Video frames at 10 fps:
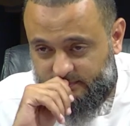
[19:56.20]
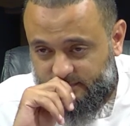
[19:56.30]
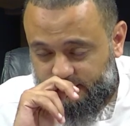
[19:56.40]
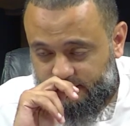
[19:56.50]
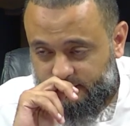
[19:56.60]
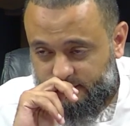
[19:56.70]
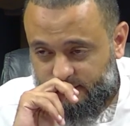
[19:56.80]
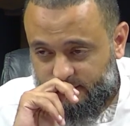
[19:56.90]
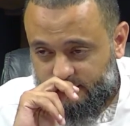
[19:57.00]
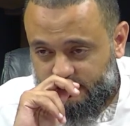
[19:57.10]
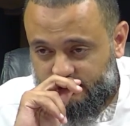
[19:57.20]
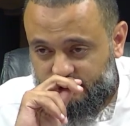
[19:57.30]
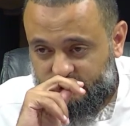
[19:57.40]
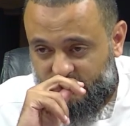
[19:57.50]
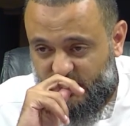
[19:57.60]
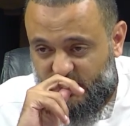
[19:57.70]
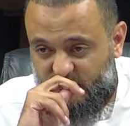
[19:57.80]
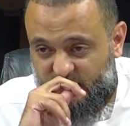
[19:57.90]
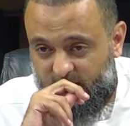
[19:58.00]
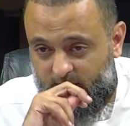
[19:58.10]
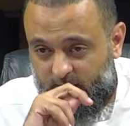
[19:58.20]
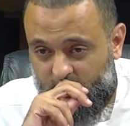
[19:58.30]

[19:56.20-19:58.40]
(silence)